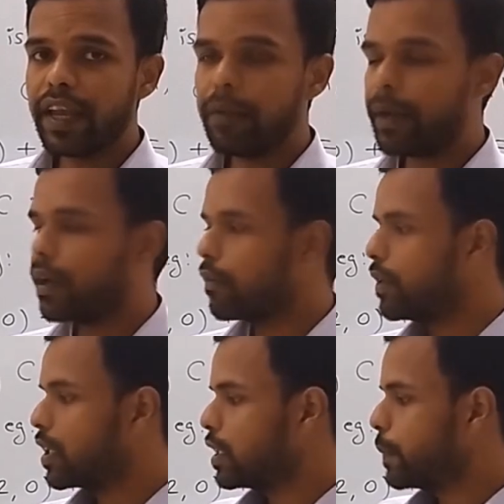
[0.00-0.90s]
element
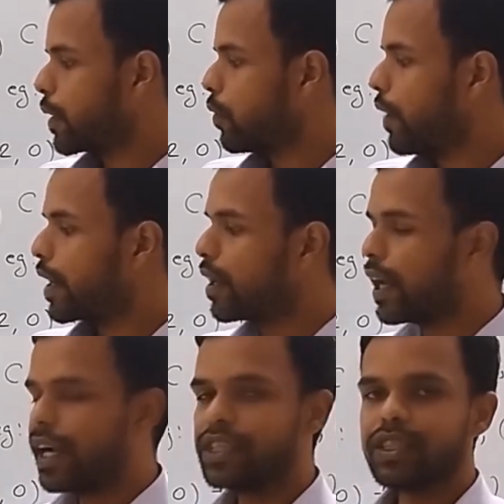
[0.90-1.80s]
with respect to vector
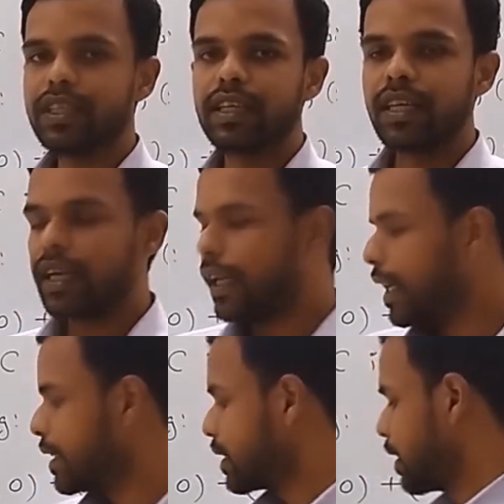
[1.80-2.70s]
addition
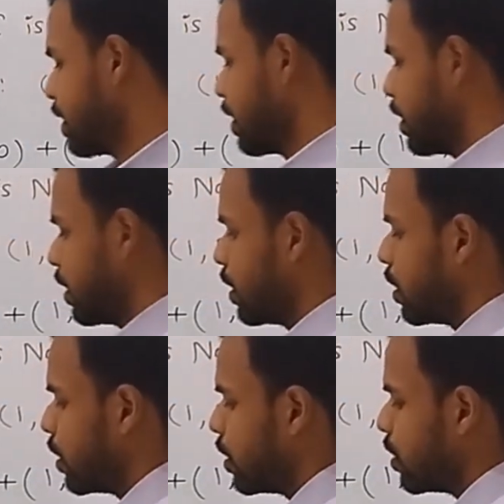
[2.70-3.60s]
is
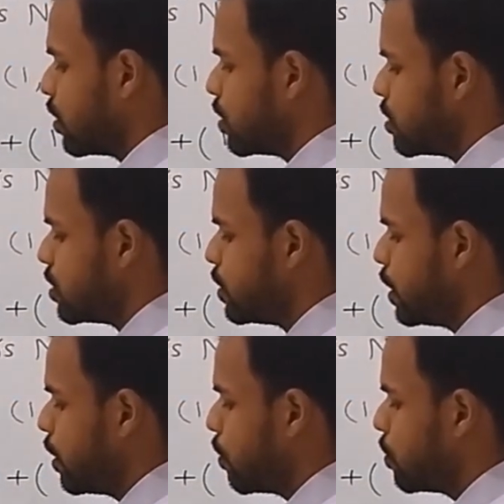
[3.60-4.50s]

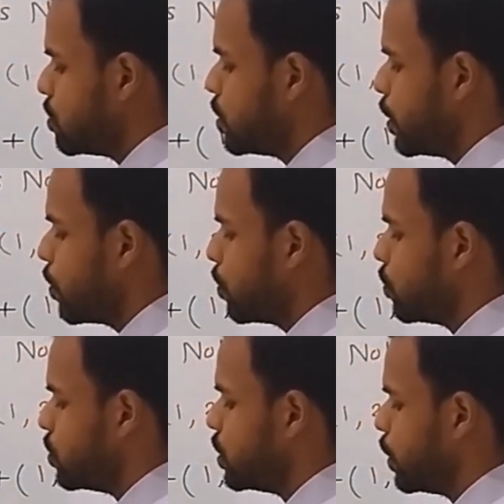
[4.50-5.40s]
0
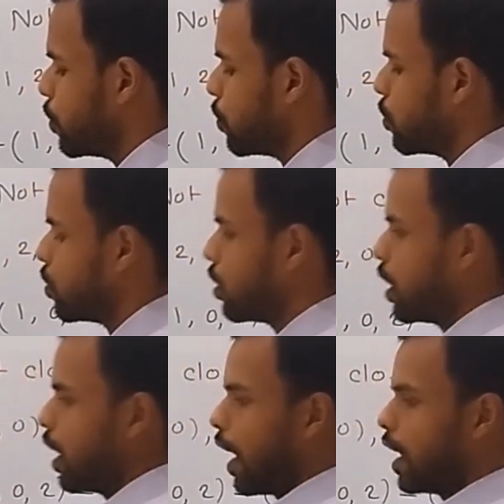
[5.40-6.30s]
0 0.
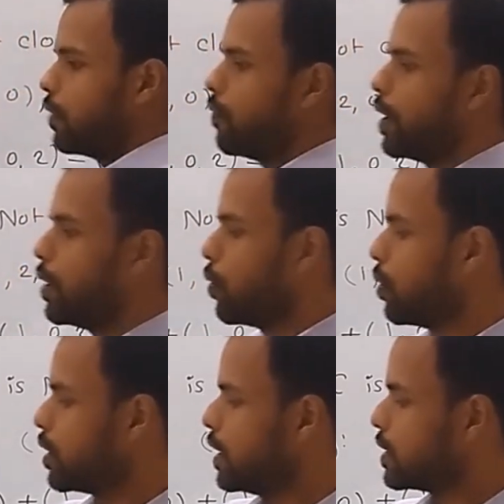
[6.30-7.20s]
And if we
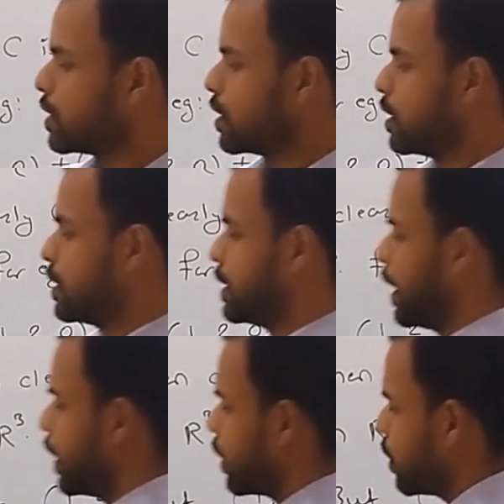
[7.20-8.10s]
denote this
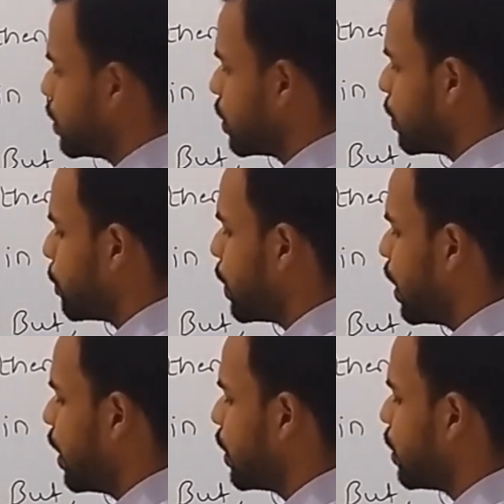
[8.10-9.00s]
set
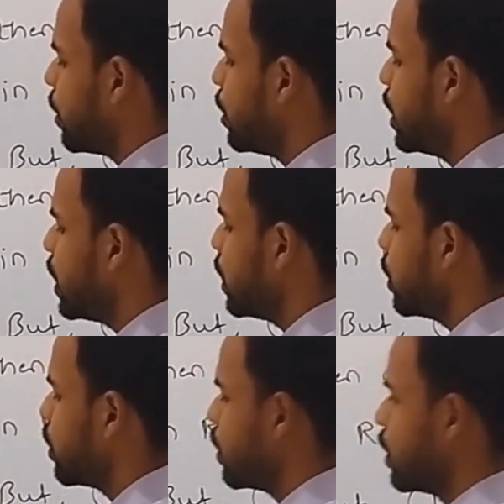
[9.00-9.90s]
by
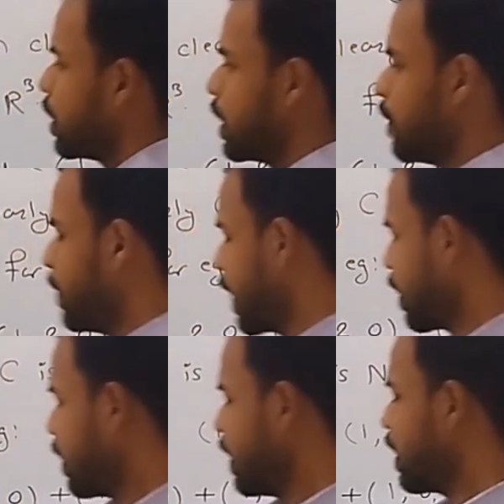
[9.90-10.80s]
D, then we
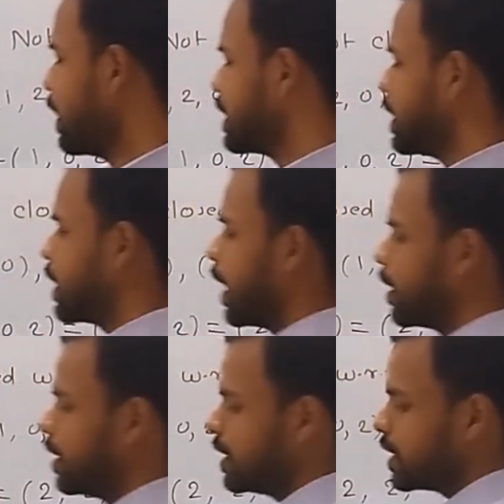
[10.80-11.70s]
can clearly see
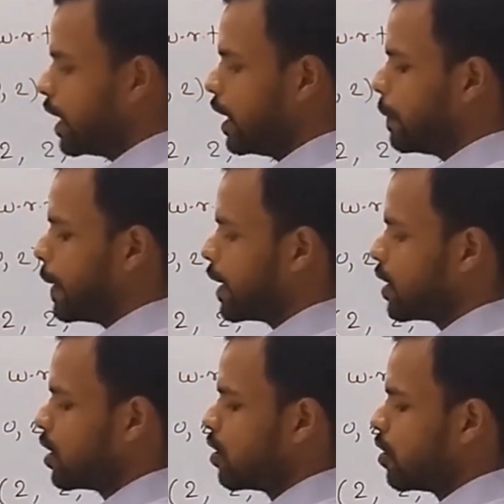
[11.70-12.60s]
that this
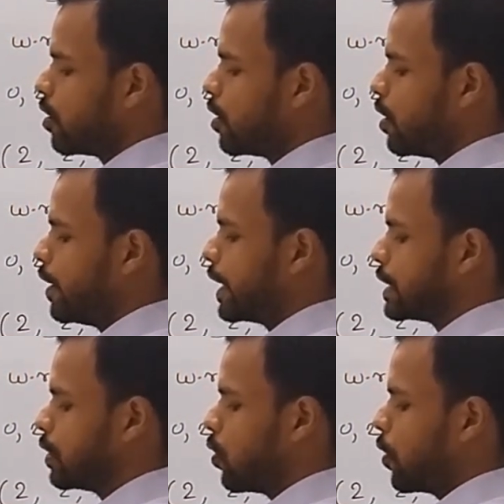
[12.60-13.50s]
element
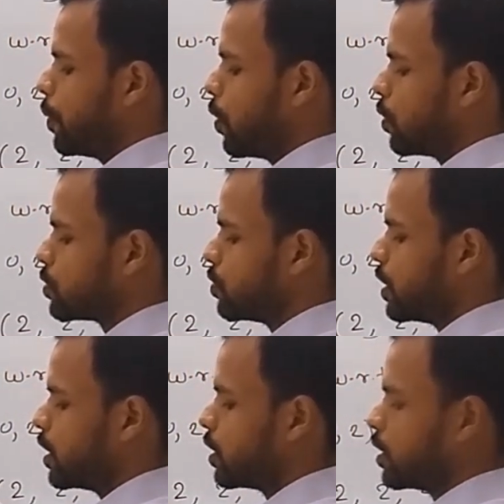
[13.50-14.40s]
does not belongs to
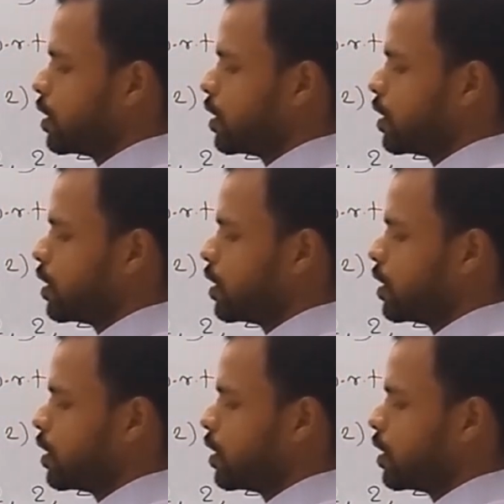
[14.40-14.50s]
D.